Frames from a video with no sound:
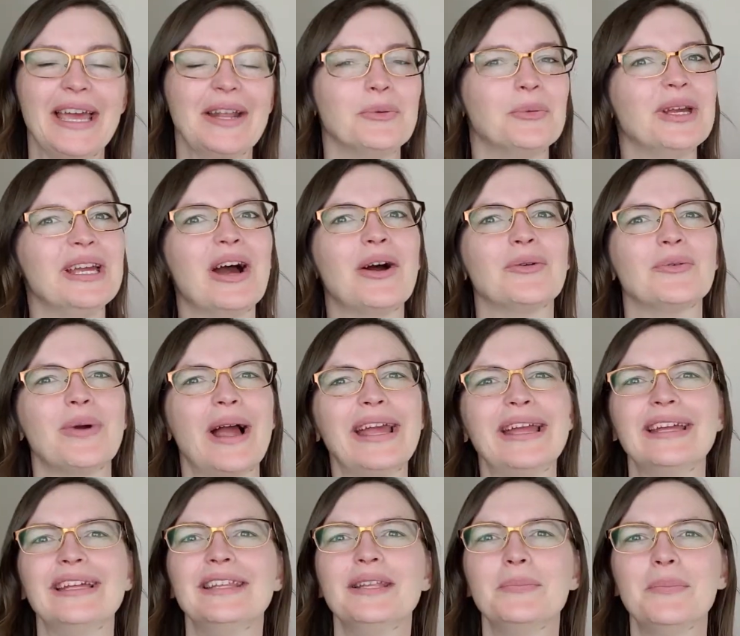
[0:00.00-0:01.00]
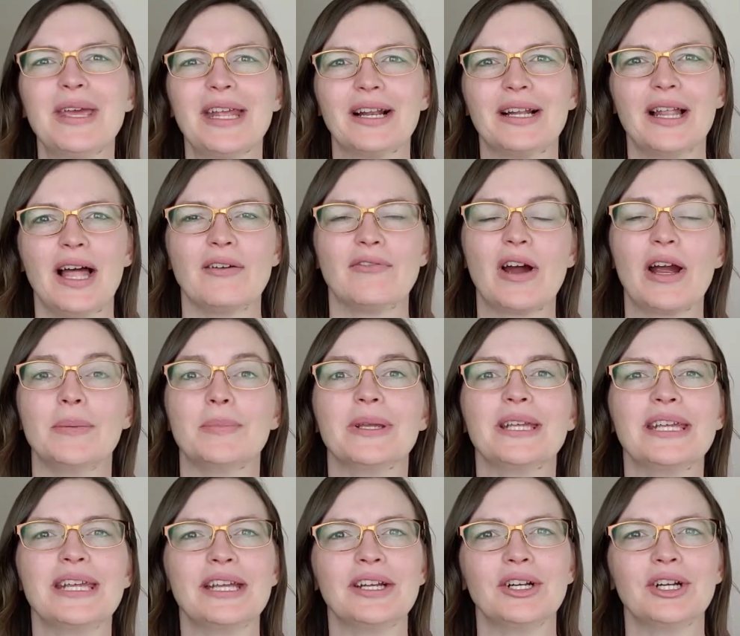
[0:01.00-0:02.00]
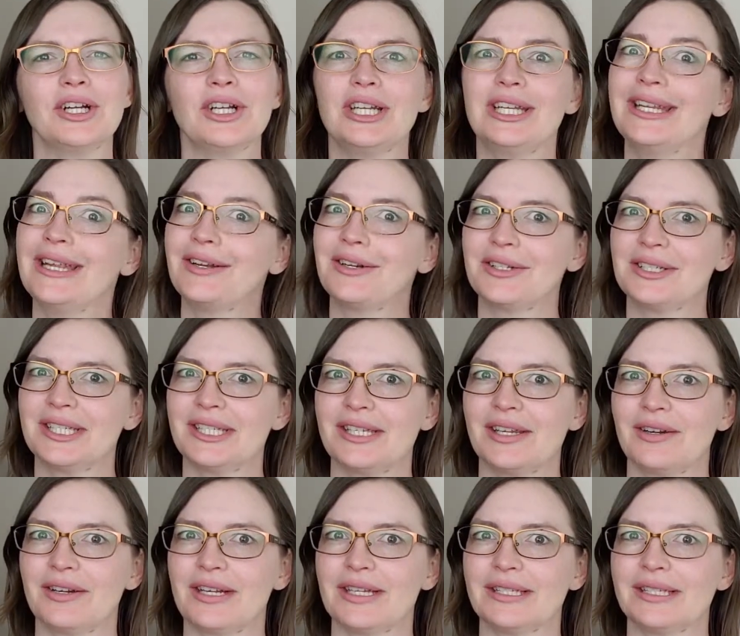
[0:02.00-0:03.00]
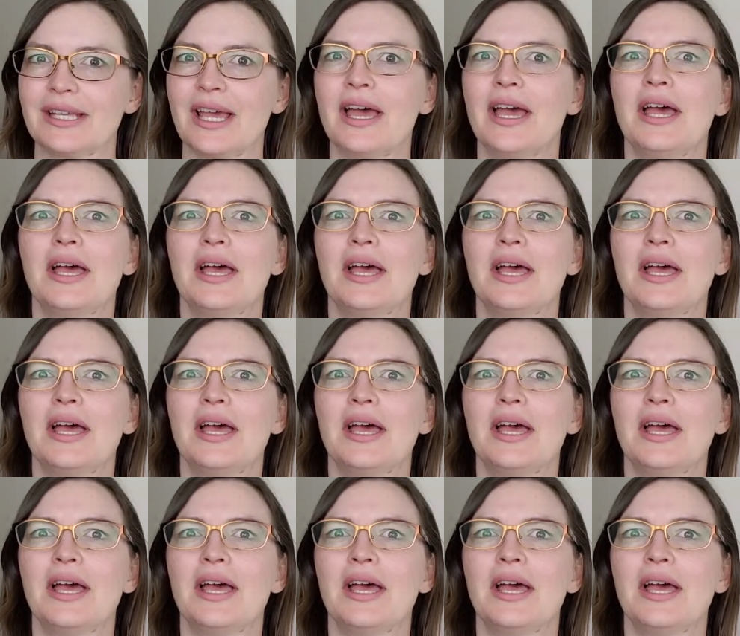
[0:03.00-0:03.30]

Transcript: and we are right in the middle of our beginner knitter series.